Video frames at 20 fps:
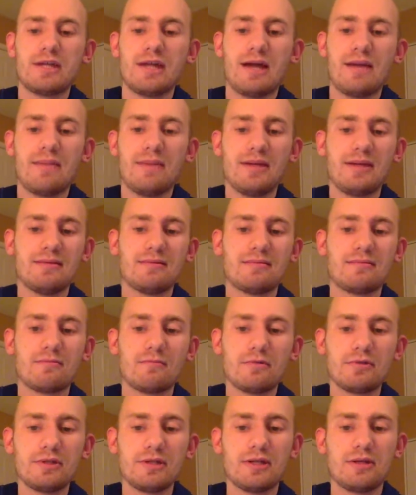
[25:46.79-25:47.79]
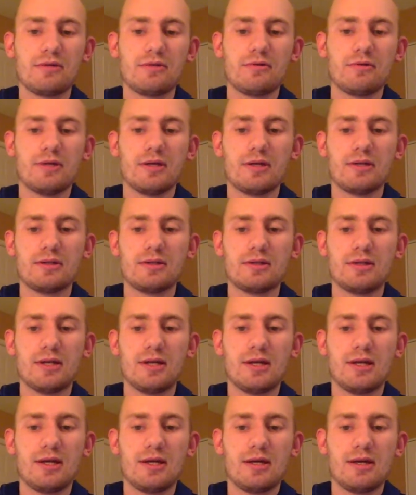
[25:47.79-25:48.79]
I mean, we'll see who does
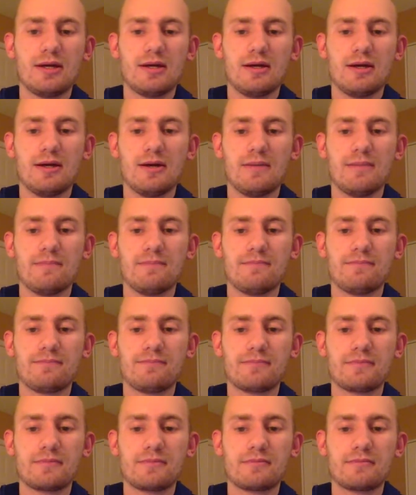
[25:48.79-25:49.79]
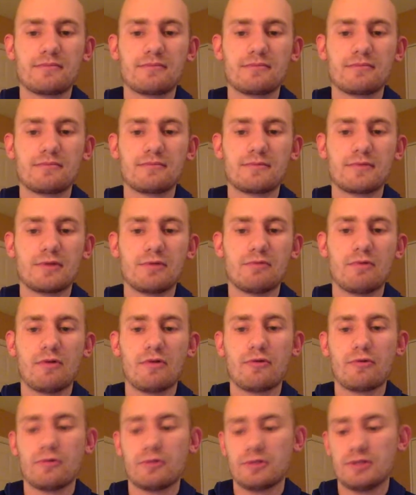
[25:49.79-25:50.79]
um well
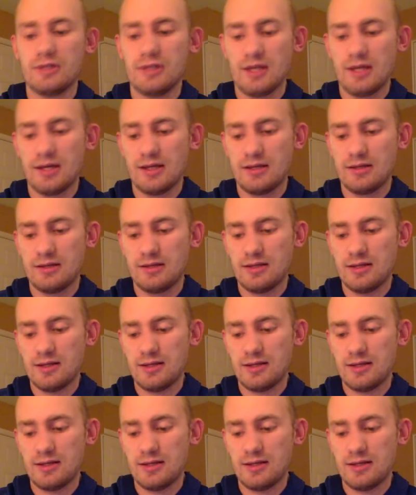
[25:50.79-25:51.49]
towards the end.